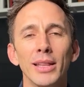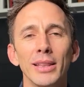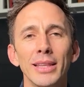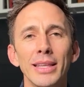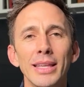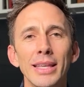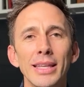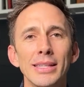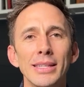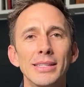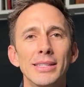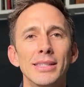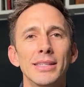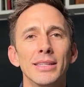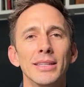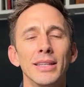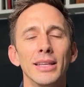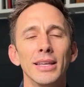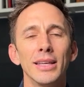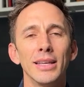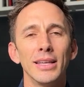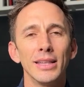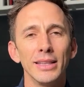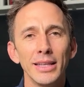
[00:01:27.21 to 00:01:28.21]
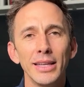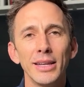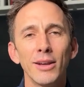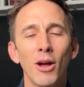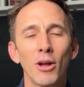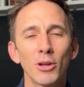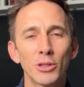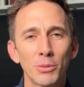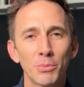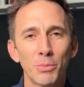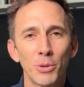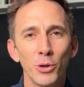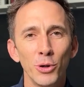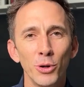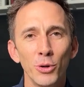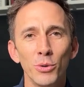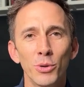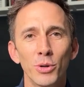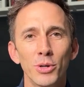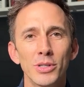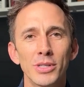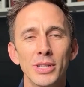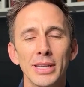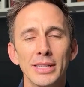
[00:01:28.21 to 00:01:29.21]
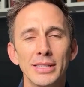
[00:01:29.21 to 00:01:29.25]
leads the Elite Entrepreneurs,